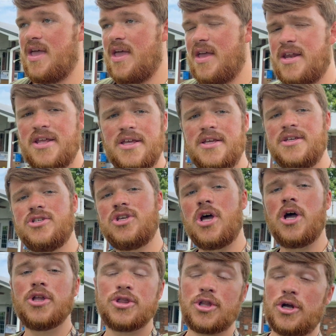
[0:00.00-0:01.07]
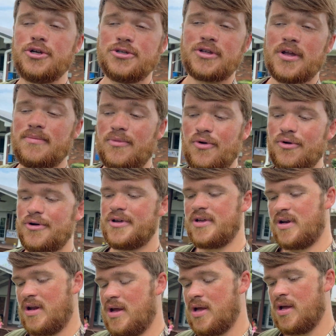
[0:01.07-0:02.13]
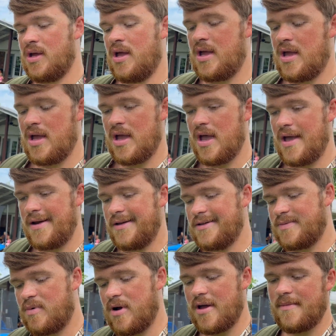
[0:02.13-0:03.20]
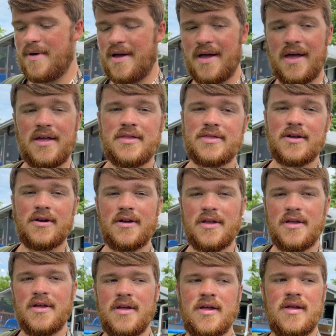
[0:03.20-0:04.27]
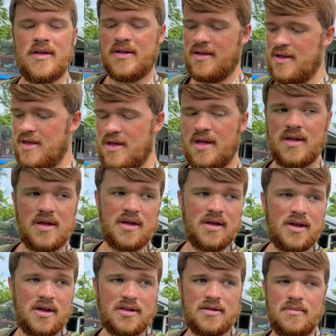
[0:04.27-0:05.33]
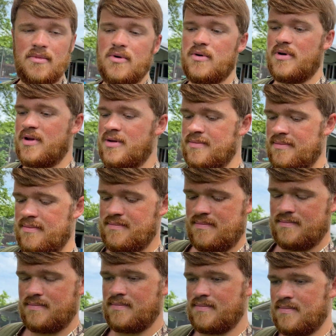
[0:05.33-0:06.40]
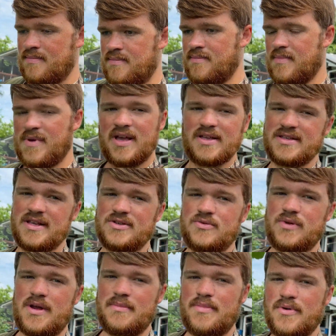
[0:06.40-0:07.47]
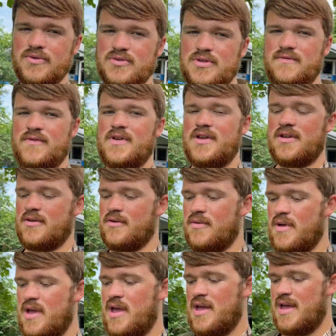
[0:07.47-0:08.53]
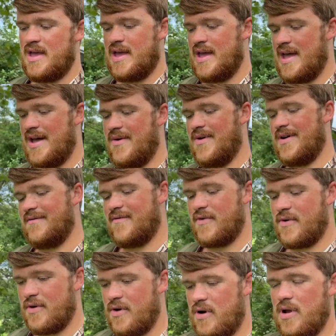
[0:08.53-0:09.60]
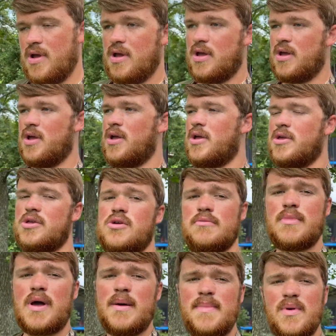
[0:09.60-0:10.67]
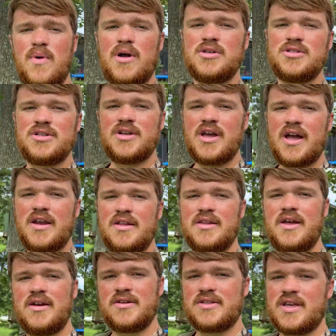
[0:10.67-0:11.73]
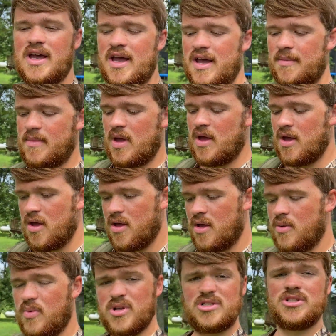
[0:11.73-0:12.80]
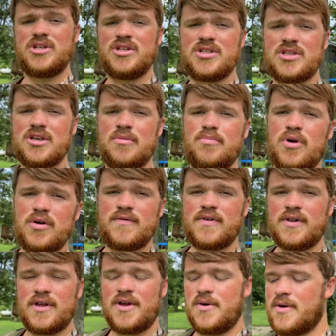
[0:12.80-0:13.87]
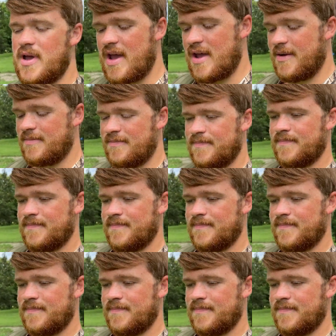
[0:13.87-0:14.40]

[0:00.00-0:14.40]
It is Thursday morning, and it's probably about 8:30 in the morning, because that's when I post the video. However, you might be watching it at a later time, which is perfectly okay.